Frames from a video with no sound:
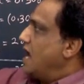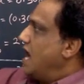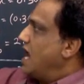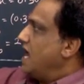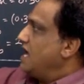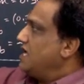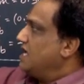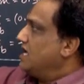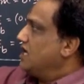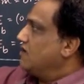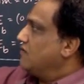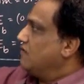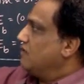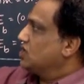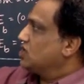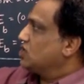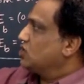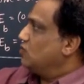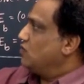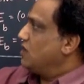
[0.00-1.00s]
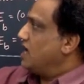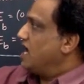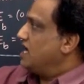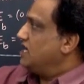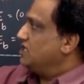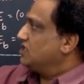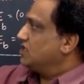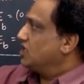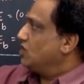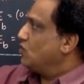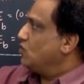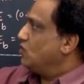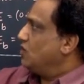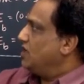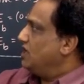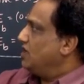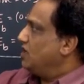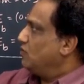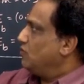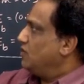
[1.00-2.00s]
I equals to
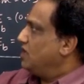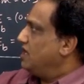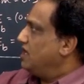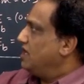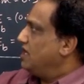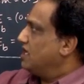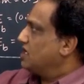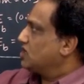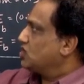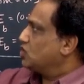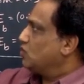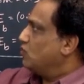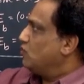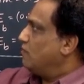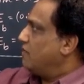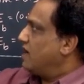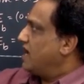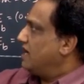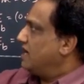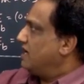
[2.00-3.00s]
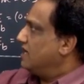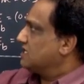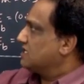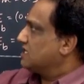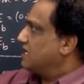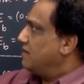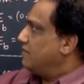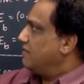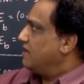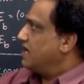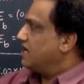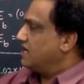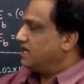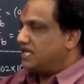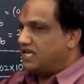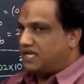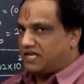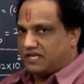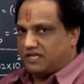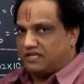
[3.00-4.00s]
I0 into e raised to minus lambda
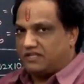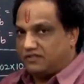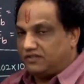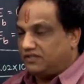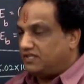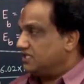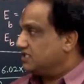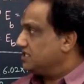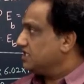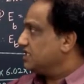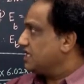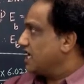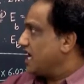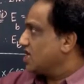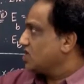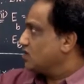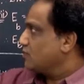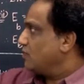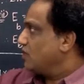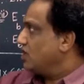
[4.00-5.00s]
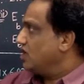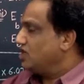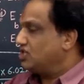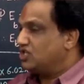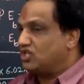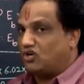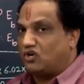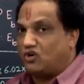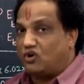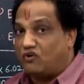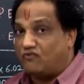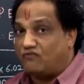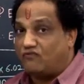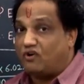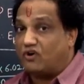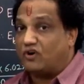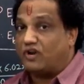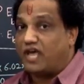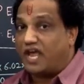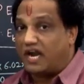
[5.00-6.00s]
t. This is exponential law
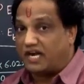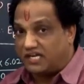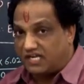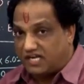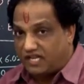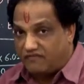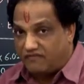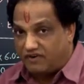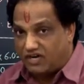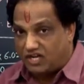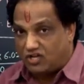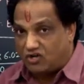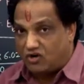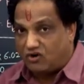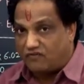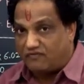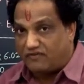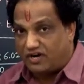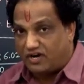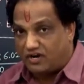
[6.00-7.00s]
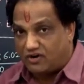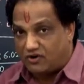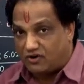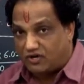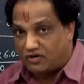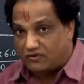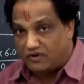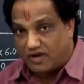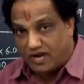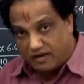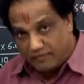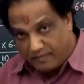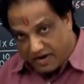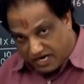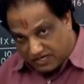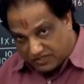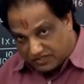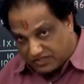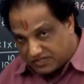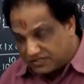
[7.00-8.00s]
for activity of a radioactive
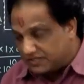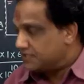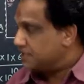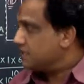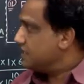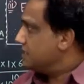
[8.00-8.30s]
element.